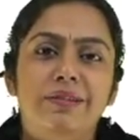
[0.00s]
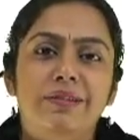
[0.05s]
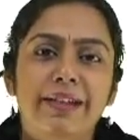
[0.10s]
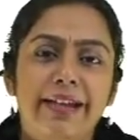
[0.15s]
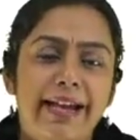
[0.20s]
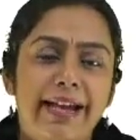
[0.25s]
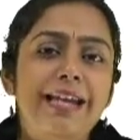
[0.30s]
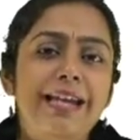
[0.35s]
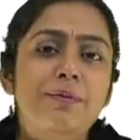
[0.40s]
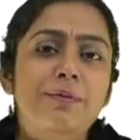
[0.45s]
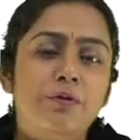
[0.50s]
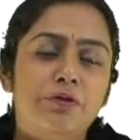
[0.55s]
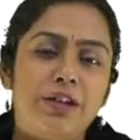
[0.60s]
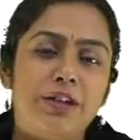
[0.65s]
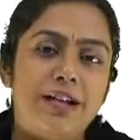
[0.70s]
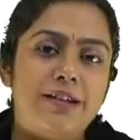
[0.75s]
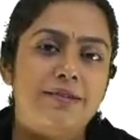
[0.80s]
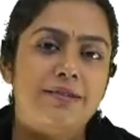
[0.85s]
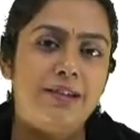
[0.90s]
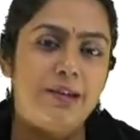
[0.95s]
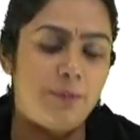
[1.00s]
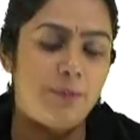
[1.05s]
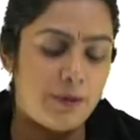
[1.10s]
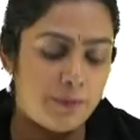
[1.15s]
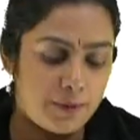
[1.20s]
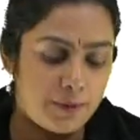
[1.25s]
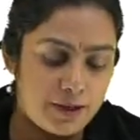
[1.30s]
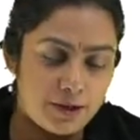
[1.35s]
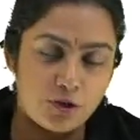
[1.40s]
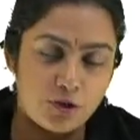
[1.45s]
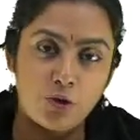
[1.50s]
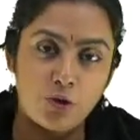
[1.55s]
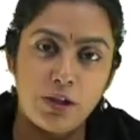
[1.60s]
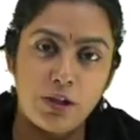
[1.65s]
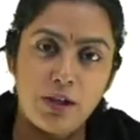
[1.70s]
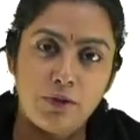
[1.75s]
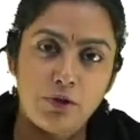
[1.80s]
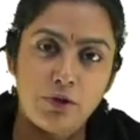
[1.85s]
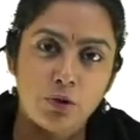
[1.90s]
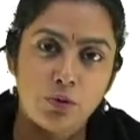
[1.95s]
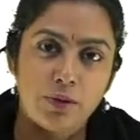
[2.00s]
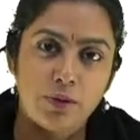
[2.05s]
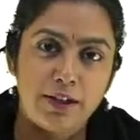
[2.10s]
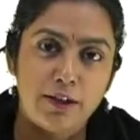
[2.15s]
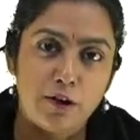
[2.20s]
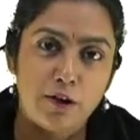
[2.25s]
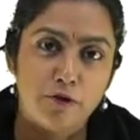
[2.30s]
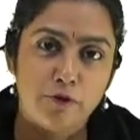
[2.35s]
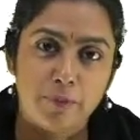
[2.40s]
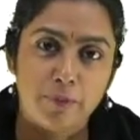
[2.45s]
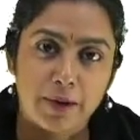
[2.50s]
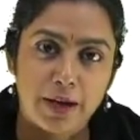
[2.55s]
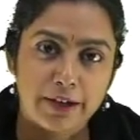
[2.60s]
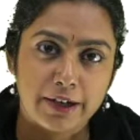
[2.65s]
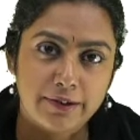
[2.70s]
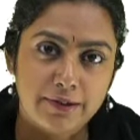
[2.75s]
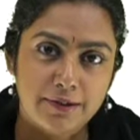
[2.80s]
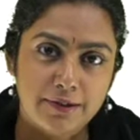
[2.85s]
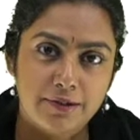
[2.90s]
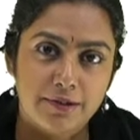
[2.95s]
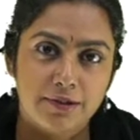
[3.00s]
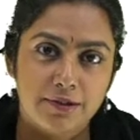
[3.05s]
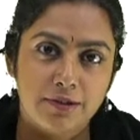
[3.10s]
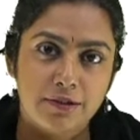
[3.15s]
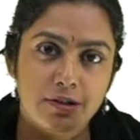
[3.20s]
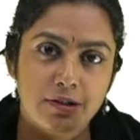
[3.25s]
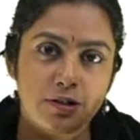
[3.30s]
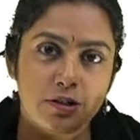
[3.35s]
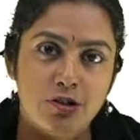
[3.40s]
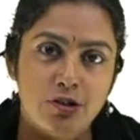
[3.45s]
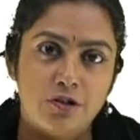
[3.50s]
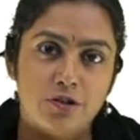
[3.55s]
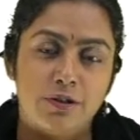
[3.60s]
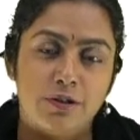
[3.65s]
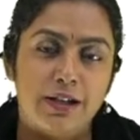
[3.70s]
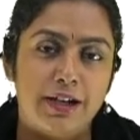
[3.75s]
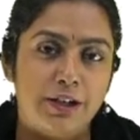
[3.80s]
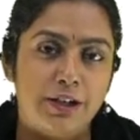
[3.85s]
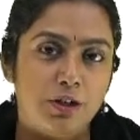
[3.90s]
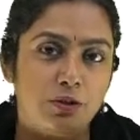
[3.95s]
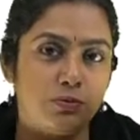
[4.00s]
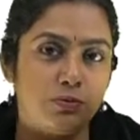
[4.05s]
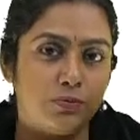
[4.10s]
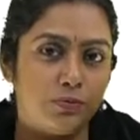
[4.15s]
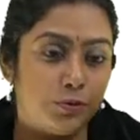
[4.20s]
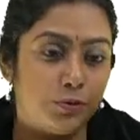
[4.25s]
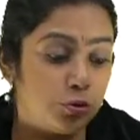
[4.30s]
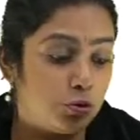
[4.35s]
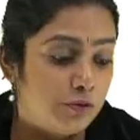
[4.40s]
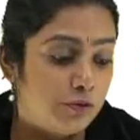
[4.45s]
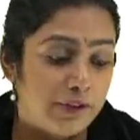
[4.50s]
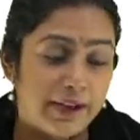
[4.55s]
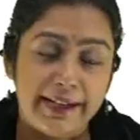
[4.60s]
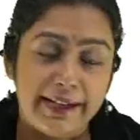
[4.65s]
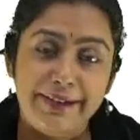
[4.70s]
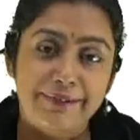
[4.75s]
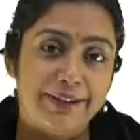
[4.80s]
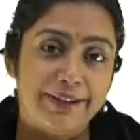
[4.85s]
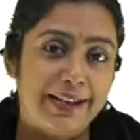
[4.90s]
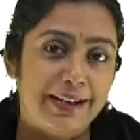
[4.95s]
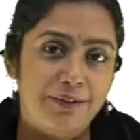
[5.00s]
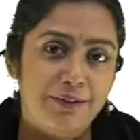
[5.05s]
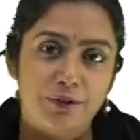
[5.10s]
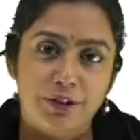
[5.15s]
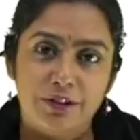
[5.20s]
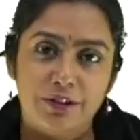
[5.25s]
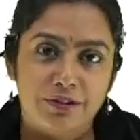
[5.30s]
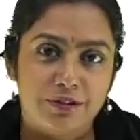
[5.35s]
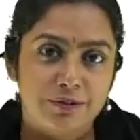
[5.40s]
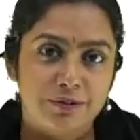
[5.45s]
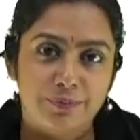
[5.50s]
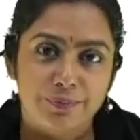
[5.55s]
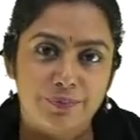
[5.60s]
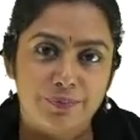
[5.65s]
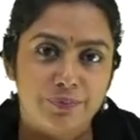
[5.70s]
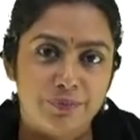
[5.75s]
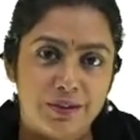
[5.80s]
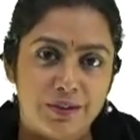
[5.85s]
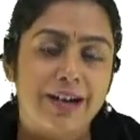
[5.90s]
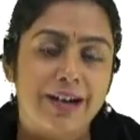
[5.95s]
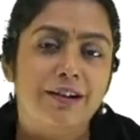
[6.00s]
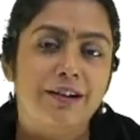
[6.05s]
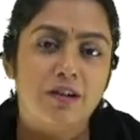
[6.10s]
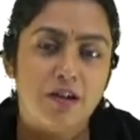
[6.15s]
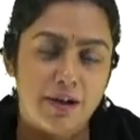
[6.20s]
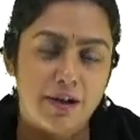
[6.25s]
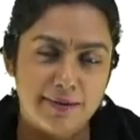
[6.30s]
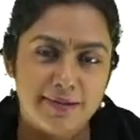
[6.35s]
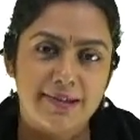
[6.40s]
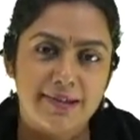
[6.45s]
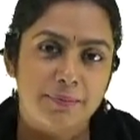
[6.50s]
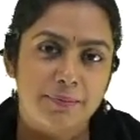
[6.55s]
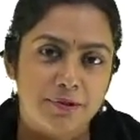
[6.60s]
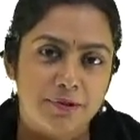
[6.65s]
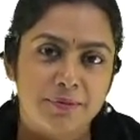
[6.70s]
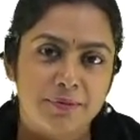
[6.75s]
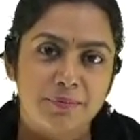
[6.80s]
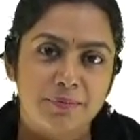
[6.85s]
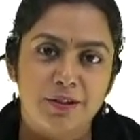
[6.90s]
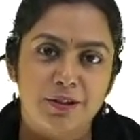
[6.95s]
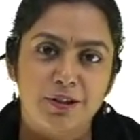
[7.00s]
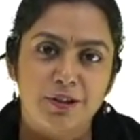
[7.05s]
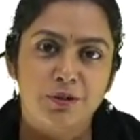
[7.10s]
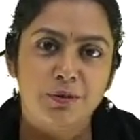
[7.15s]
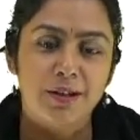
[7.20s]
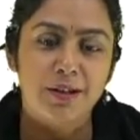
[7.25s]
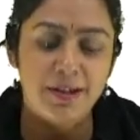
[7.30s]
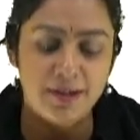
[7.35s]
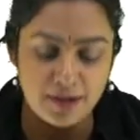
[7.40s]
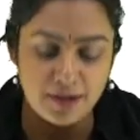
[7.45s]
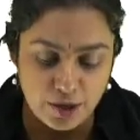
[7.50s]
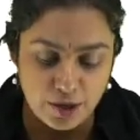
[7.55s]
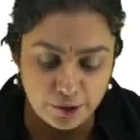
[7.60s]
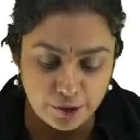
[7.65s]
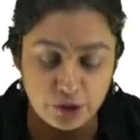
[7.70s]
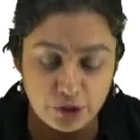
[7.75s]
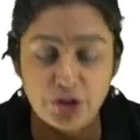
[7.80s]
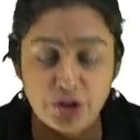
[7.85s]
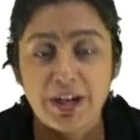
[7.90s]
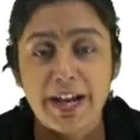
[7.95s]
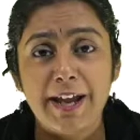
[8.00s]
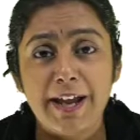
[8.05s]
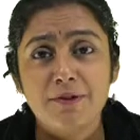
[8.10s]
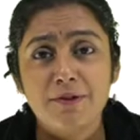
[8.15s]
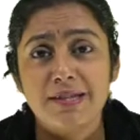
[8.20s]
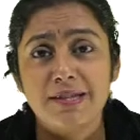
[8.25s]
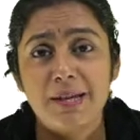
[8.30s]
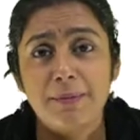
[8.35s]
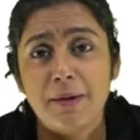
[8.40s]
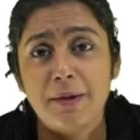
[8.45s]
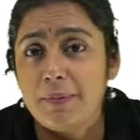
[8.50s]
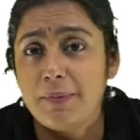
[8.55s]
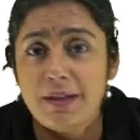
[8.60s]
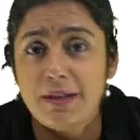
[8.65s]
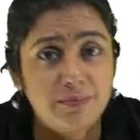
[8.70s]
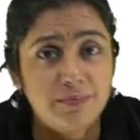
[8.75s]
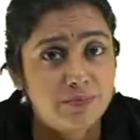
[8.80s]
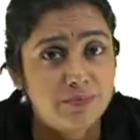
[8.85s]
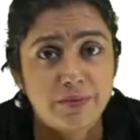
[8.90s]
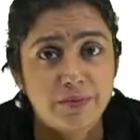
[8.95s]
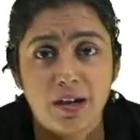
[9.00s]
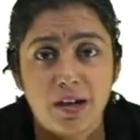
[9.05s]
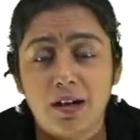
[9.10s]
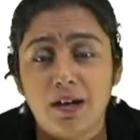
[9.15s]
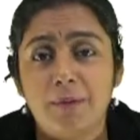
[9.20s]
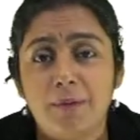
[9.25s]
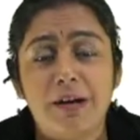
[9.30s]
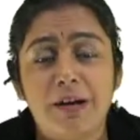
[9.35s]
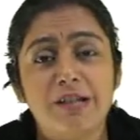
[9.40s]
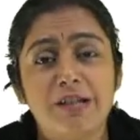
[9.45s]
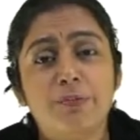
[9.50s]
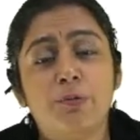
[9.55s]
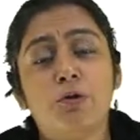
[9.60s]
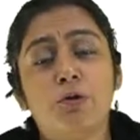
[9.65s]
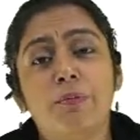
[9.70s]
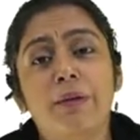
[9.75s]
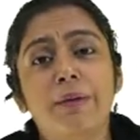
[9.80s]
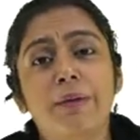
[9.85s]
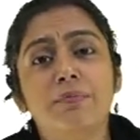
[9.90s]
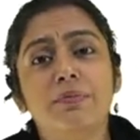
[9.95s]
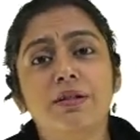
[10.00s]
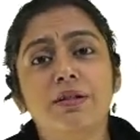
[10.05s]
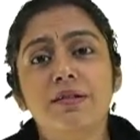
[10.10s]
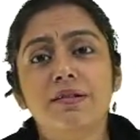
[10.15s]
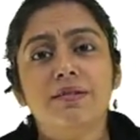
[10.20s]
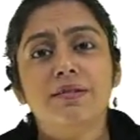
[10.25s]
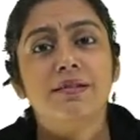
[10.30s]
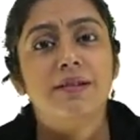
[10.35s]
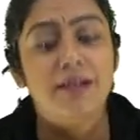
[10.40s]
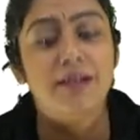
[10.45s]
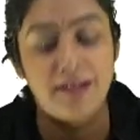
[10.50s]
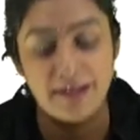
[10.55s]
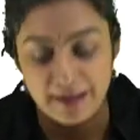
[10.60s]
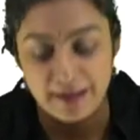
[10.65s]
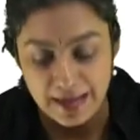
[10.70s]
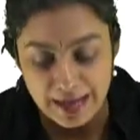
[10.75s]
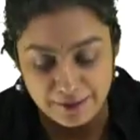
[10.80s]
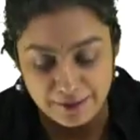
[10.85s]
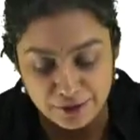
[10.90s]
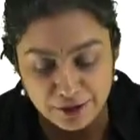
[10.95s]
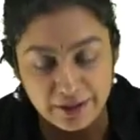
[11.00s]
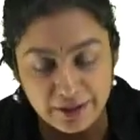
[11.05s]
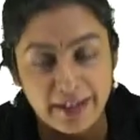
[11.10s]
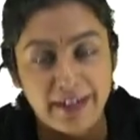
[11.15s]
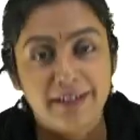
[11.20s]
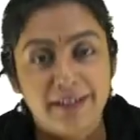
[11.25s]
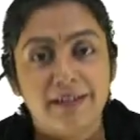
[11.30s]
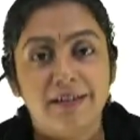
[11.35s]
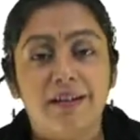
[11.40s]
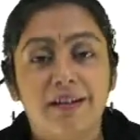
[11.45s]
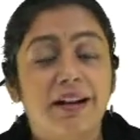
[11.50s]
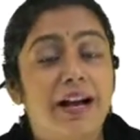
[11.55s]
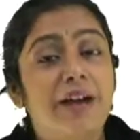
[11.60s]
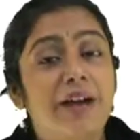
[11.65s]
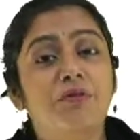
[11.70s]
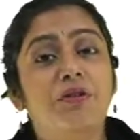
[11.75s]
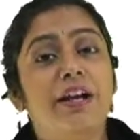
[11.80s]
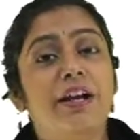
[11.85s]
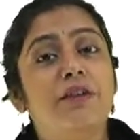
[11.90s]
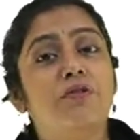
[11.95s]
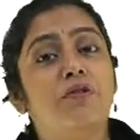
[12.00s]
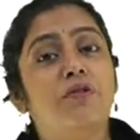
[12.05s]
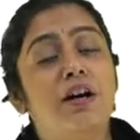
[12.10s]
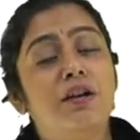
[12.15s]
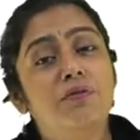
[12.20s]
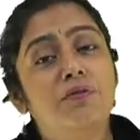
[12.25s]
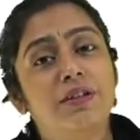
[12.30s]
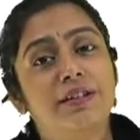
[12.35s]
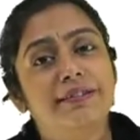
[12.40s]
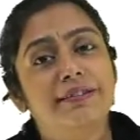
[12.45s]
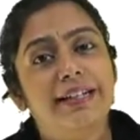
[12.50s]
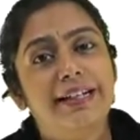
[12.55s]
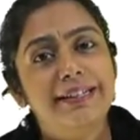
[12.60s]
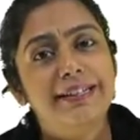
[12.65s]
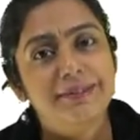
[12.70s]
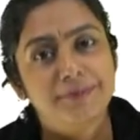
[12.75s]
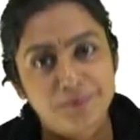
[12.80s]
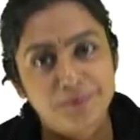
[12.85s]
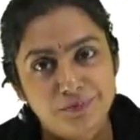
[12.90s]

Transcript: the aim of that CPP is to give you enough practice so that you do very well with that concept. Okay. So share your CPP uh, passport members, have a great, uh, have great fun with that.